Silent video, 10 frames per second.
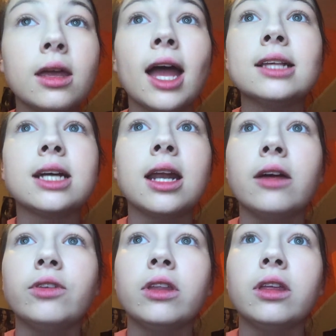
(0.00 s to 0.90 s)
Yeah, that's kind of
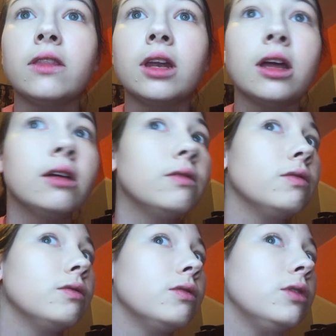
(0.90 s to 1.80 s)
everything that I've
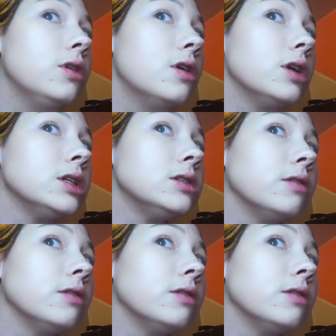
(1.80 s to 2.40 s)
noticed so